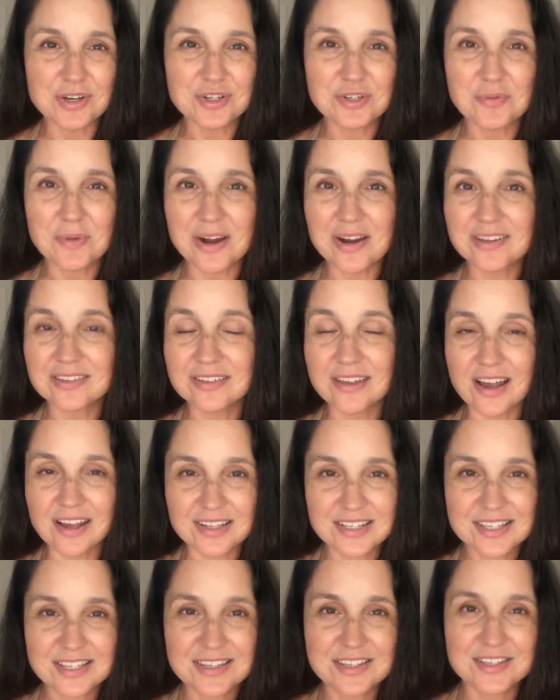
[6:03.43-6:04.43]
to wear it
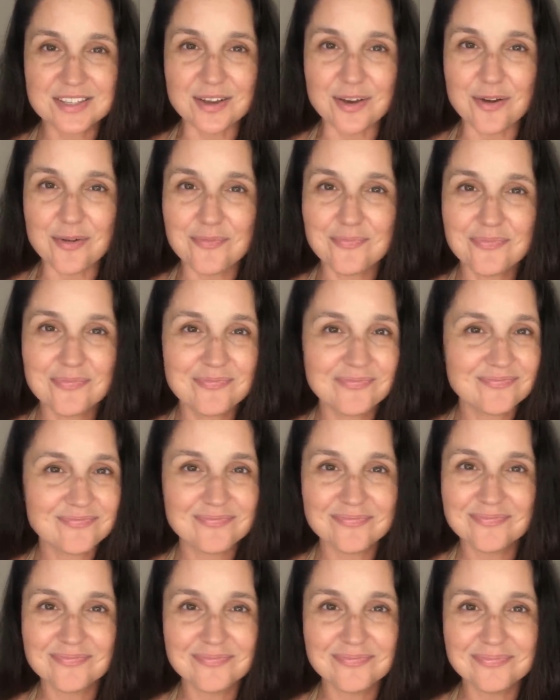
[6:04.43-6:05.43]
lots. So
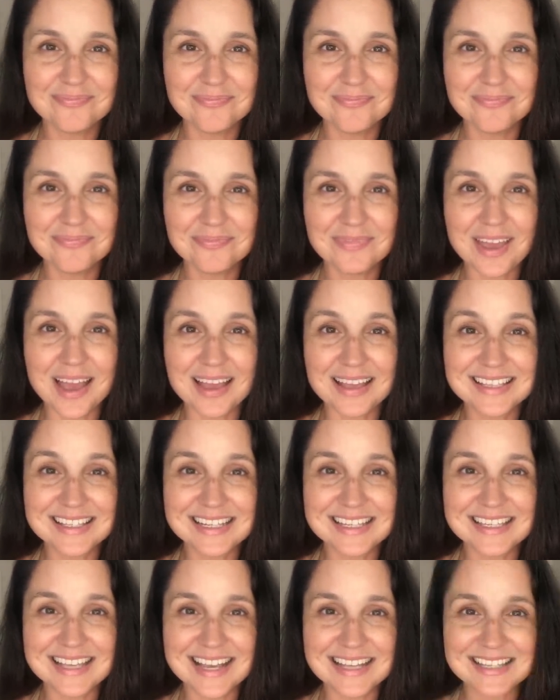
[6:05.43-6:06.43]

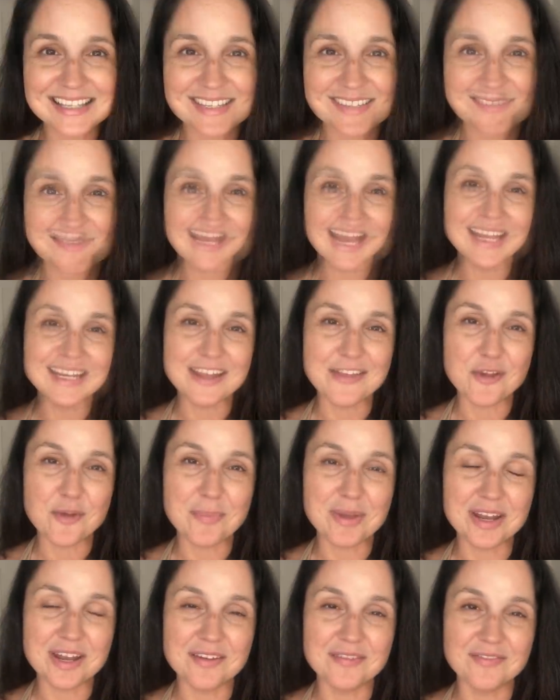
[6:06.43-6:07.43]
success. Another
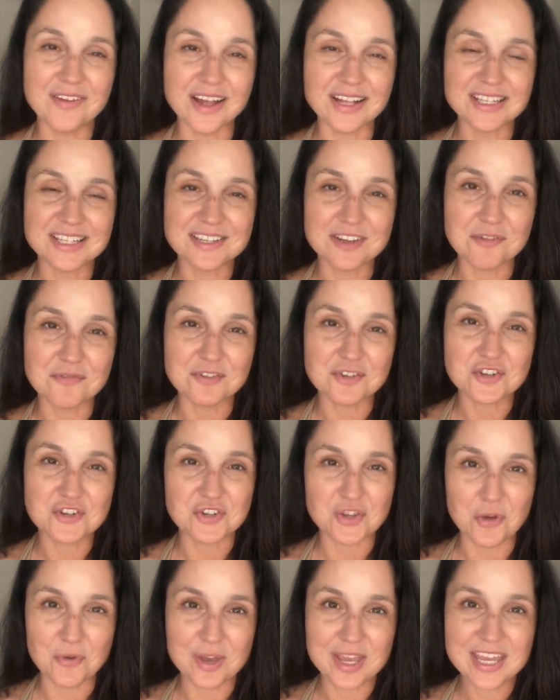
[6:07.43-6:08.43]
bit of unselfish
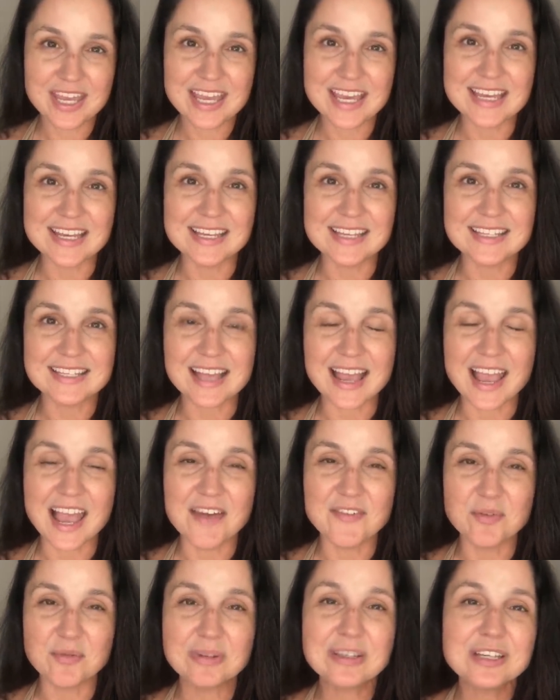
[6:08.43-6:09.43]
sewing is I
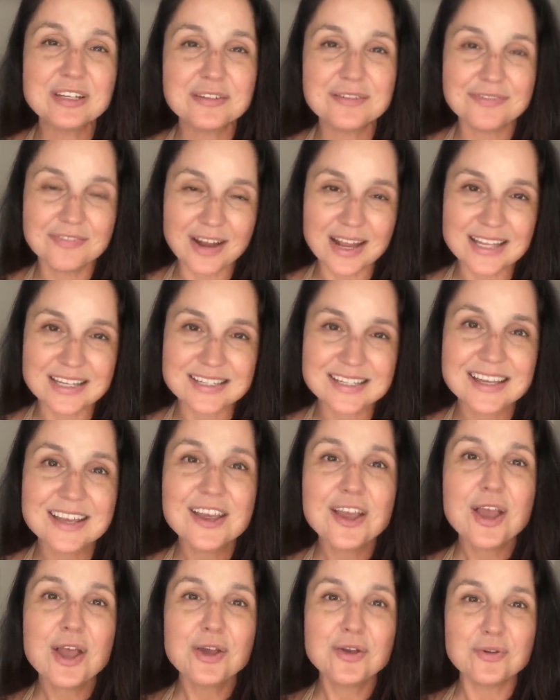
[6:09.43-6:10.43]
have a really good friend
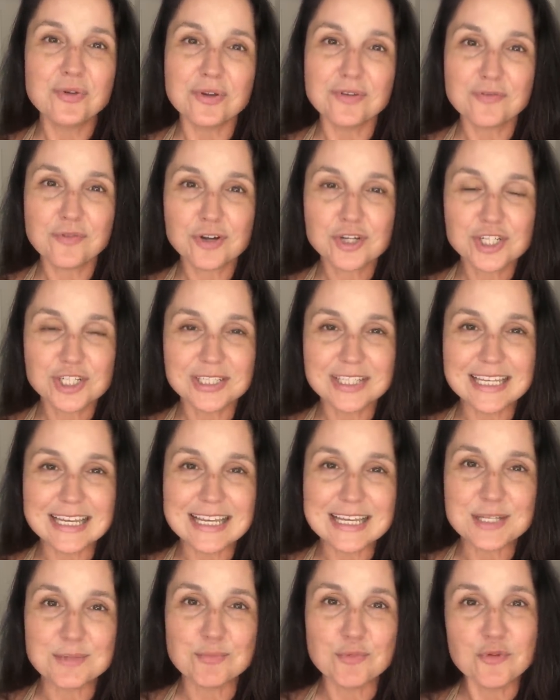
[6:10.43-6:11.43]
who
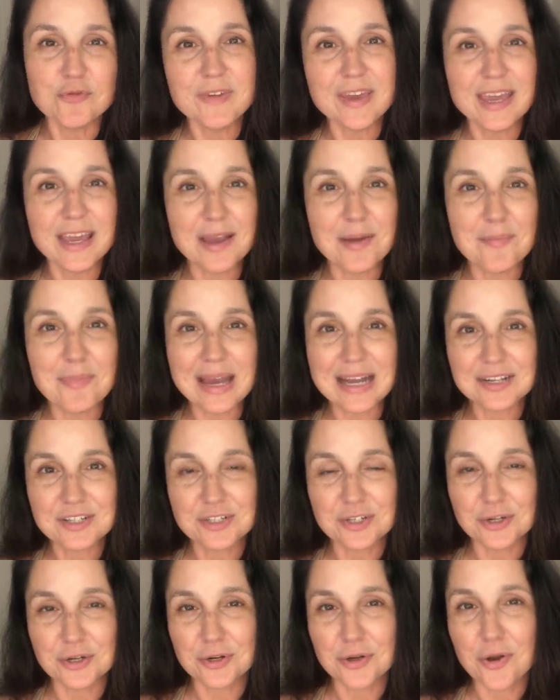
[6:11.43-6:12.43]
unfortunately is moving back
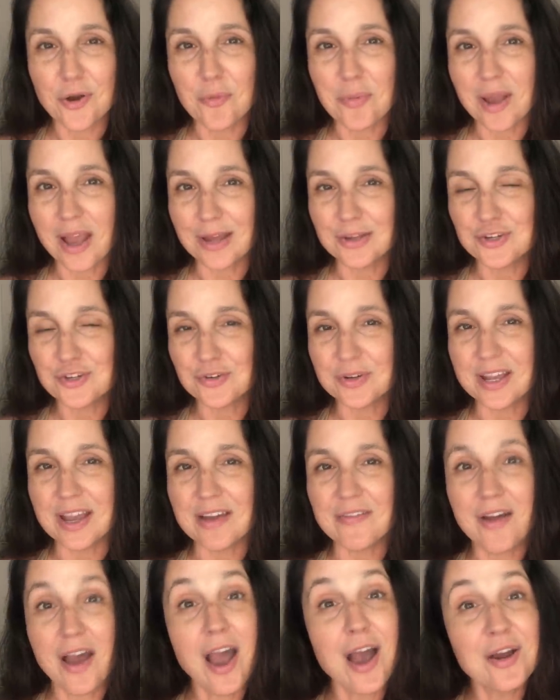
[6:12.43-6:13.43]
to her home country
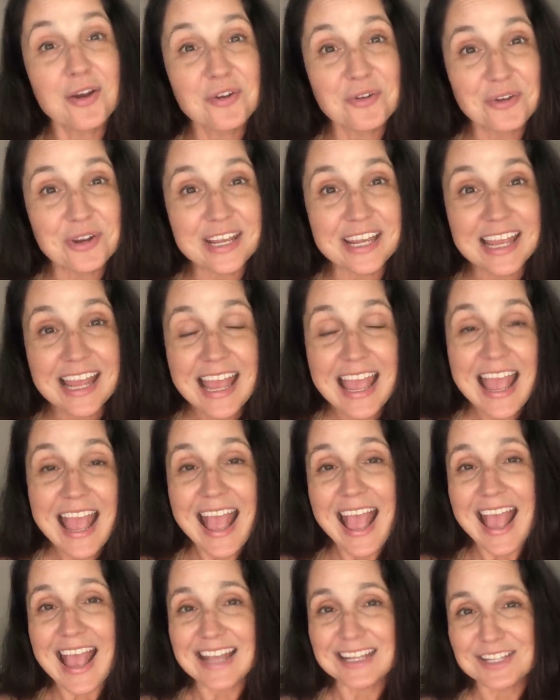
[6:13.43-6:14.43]
of Hungary.
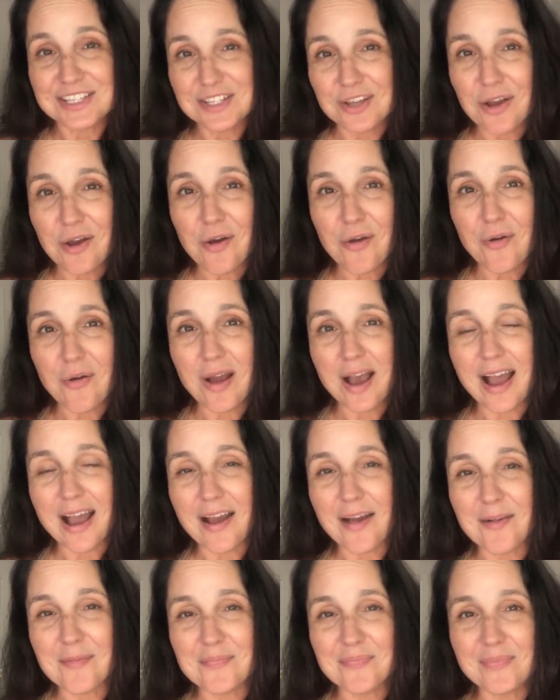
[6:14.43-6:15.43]
And so
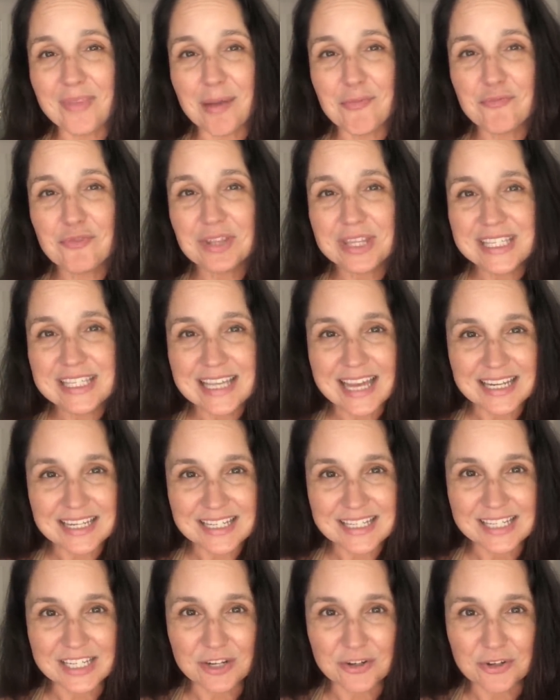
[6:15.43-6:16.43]
I'm really sad to
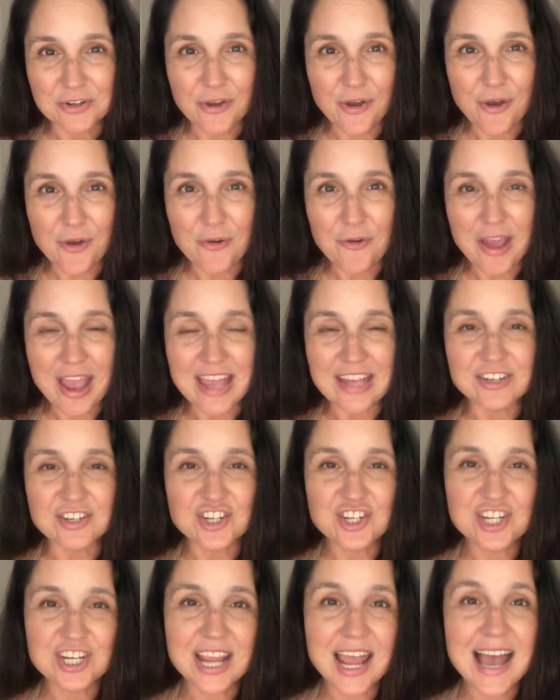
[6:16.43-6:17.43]
see her go. And
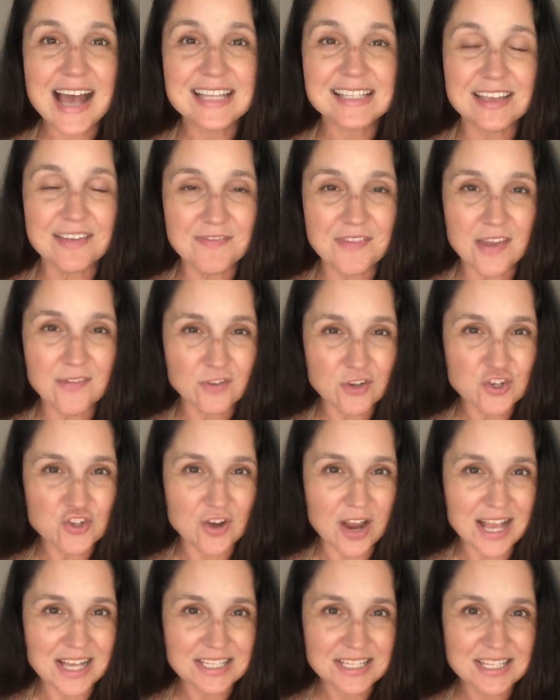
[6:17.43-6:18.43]
she has a favorite
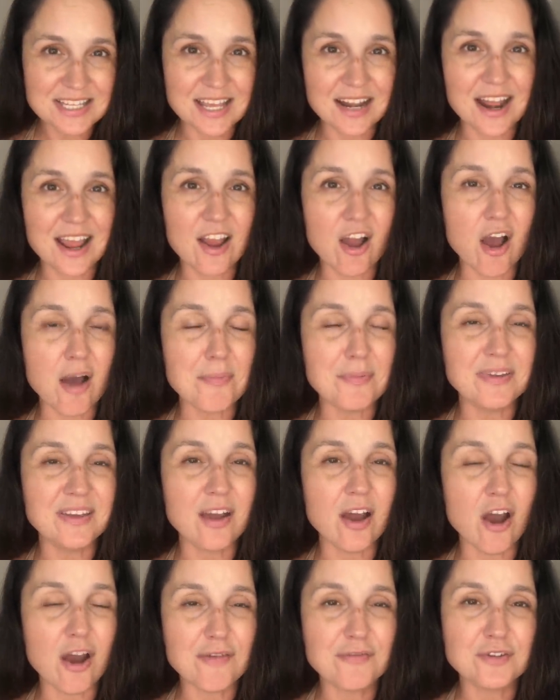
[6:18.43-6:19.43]
dress that I
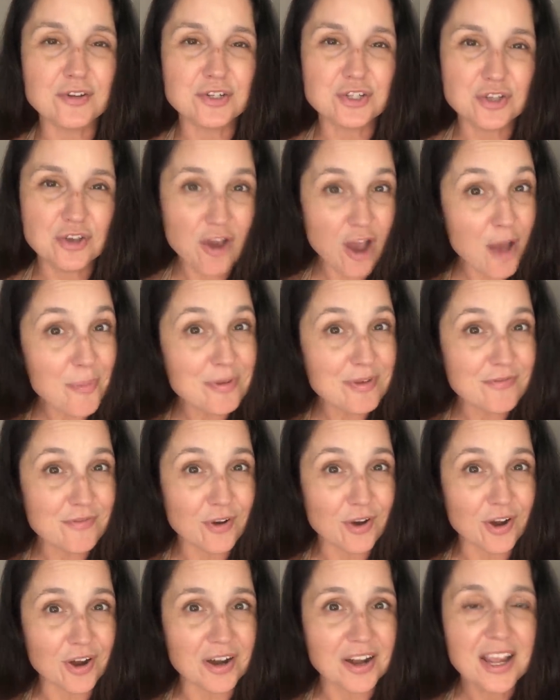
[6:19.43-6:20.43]
offered to copy for
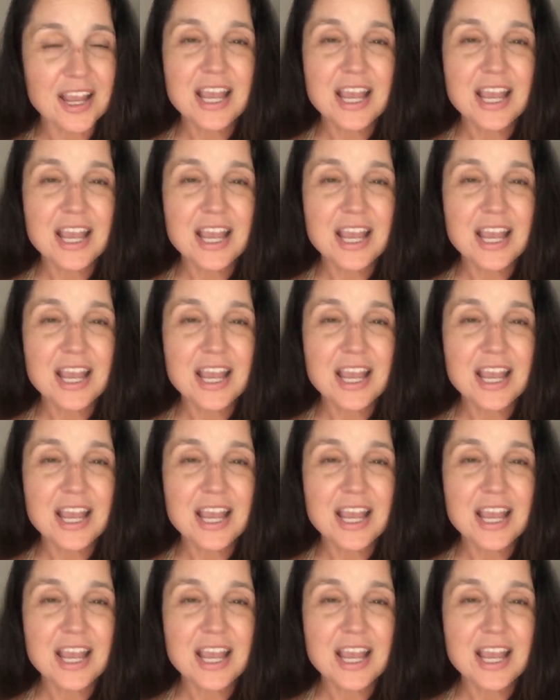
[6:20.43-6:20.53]
her.